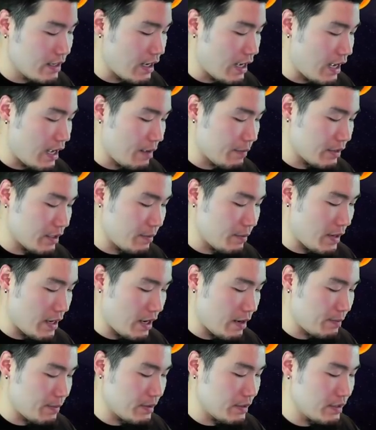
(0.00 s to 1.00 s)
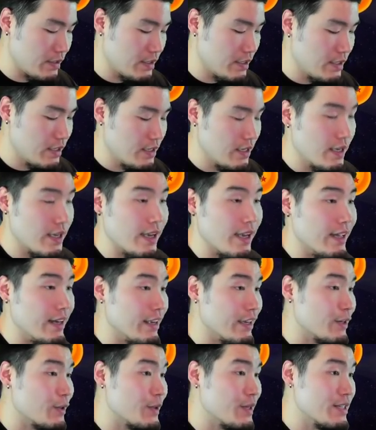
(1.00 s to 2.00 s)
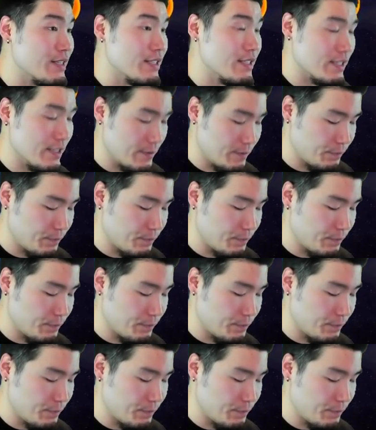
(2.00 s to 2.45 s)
I'm gonna pop an Icarus,